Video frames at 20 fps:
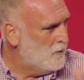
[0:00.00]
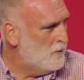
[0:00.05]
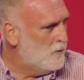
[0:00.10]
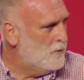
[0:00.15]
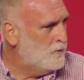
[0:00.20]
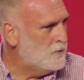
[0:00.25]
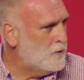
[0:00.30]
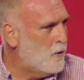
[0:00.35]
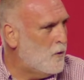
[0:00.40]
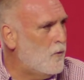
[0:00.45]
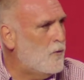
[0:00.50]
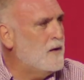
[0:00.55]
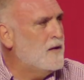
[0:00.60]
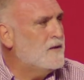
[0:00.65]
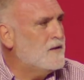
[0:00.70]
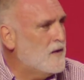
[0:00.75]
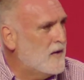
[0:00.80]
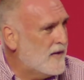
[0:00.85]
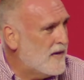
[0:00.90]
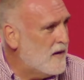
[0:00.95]
not only
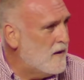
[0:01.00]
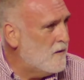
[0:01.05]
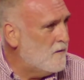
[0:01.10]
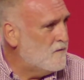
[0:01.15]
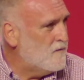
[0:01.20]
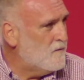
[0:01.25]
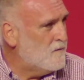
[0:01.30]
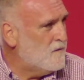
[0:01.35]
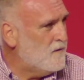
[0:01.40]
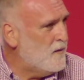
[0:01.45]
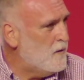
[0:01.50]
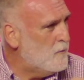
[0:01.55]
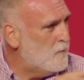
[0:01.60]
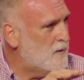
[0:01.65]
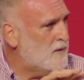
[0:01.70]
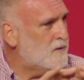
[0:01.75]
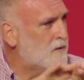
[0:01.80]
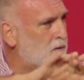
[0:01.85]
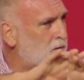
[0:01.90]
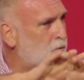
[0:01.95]
take care of the few,
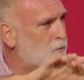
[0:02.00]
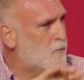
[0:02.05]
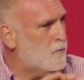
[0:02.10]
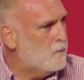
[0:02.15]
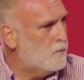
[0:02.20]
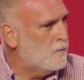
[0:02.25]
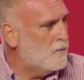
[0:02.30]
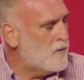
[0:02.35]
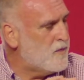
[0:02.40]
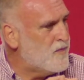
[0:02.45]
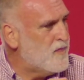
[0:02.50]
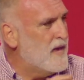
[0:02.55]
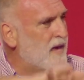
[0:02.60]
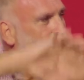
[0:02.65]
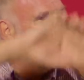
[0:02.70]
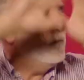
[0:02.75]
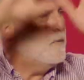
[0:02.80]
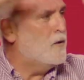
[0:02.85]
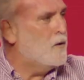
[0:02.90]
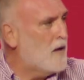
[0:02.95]
but think
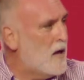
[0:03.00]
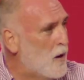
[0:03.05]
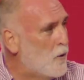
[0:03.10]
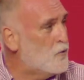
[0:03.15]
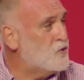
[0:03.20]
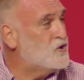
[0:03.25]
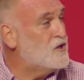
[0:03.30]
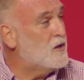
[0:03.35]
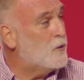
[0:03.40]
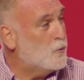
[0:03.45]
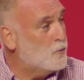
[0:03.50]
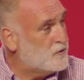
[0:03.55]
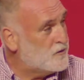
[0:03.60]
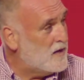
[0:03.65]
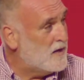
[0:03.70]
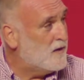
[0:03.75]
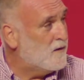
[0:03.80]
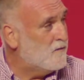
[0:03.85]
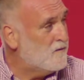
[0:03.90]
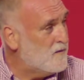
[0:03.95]
about how she could
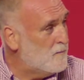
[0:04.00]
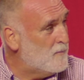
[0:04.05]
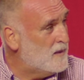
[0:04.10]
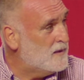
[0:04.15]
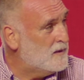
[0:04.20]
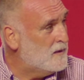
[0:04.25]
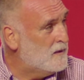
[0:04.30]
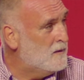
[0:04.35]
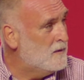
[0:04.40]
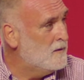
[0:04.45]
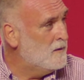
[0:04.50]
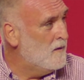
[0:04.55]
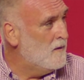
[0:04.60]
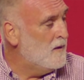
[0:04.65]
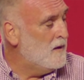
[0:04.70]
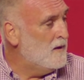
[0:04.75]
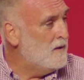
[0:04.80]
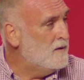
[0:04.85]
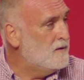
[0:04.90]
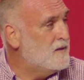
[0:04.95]
take of the many.
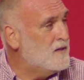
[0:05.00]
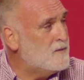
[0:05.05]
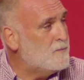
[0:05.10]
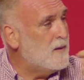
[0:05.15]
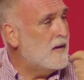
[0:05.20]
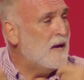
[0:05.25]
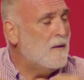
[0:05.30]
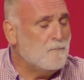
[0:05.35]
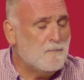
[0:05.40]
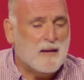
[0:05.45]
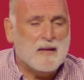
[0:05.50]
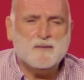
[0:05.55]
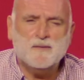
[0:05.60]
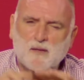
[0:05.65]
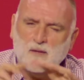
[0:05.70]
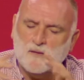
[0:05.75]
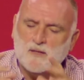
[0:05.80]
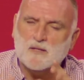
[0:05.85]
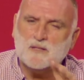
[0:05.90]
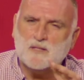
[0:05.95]
Mm -hmm. This began
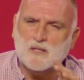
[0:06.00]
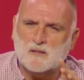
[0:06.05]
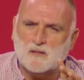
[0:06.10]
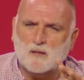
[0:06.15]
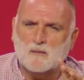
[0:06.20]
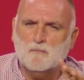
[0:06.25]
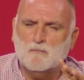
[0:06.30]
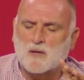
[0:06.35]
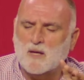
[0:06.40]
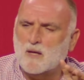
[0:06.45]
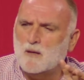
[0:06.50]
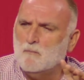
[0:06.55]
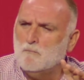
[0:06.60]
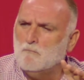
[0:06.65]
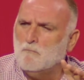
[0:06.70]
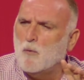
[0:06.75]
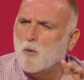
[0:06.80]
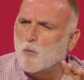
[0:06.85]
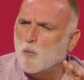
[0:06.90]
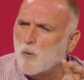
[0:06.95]
planting the seed in me in
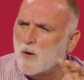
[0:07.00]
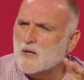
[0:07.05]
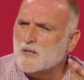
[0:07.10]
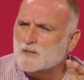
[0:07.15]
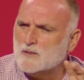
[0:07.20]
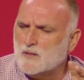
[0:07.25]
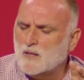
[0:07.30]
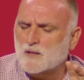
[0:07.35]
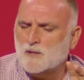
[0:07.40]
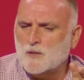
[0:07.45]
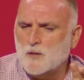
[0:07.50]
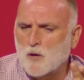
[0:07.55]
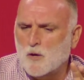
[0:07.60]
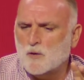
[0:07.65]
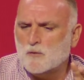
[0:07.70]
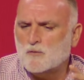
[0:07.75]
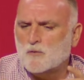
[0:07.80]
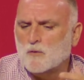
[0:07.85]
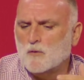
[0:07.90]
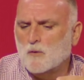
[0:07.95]
more ways than
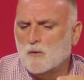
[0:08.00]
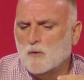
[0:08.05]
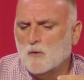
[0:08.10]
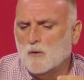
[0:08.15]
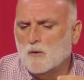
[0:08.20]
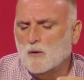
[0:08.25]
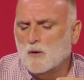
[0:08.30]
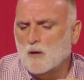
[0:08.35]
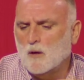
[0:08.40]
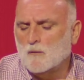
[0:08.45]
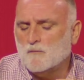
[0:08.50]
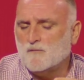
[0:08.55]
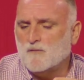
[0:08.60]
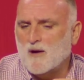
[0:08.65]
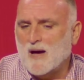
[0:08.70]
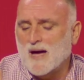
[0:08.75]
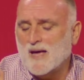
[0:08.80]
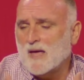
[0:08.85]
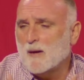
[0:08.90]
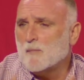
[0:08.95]
not of
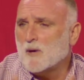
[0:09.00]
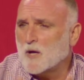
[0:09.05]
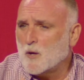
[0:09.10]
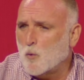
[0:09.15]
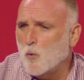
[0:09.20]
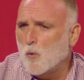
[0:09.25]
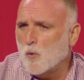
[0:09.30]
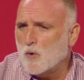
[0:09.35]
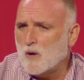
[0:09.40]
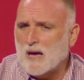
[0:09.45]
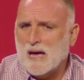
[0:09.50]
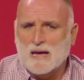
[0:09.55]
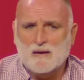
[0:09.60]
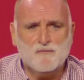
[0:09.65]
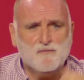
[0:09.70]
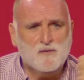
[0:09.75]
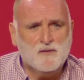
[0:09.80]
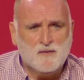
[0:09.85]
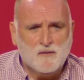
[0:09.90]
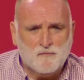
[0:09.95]
I am a cook, I
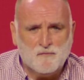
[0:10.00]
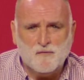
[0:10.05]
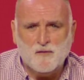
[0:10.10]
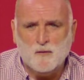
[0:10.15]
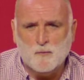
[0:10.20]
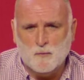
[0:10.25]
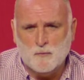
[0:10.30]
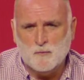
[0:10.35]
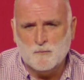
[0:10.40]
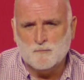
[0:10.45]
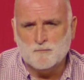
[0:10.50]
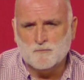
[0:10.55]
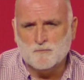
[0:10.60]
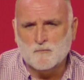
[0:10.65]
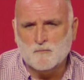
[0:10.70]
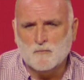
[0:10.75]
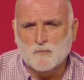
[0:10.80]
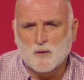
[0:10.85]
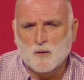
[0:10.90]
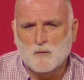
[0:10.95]
feed the few,
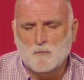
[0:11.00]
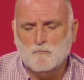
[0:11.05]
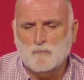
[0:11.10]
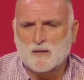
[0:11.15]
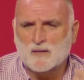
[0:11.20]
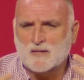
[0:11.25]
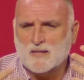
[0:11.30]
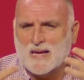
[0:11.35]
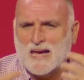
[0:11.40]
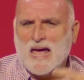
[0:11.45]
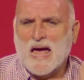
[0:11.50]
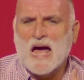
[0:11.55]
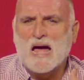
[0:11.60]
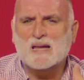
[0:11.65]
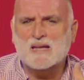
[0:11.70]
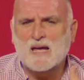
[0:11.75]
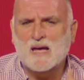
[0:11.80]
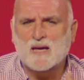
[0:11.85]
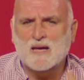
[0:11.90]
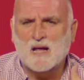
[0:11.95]
but
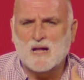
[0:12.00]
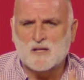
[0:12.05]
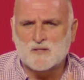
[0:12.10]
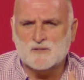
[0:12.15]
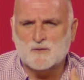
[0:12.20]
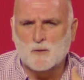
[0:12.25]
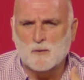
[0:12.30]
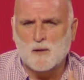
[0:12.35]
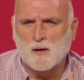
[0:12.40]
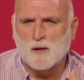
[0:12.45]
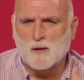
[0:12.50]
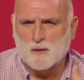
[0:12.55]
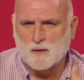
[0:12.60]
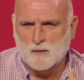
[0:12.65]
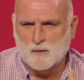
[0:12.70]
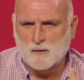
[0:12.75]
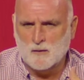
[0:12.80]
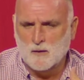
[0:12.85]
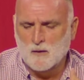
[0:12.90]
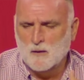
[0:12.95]
can I also learn,
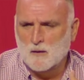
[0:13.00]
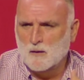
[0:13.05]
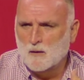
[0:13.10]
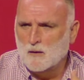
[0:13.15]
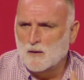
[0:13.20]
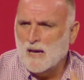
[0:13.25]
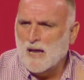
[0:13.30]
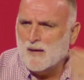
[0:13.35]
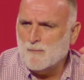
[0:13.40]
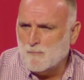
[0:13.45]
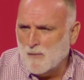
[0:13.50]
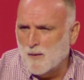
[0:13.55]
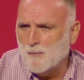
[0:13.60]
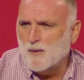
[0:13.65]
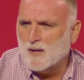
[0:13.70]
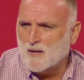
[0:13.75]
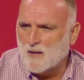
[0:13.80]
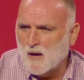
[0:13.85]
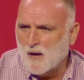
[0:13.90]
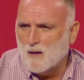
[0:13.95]
like maybe
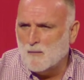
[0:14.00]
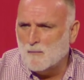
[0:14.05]
Clara